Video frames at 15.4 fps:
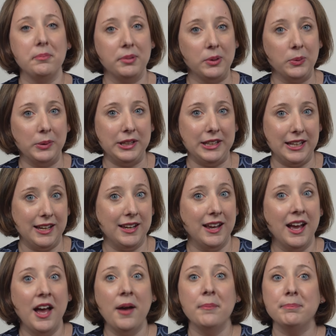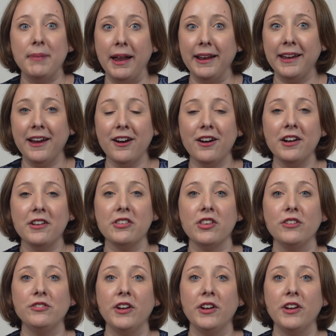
employee. Medicare is the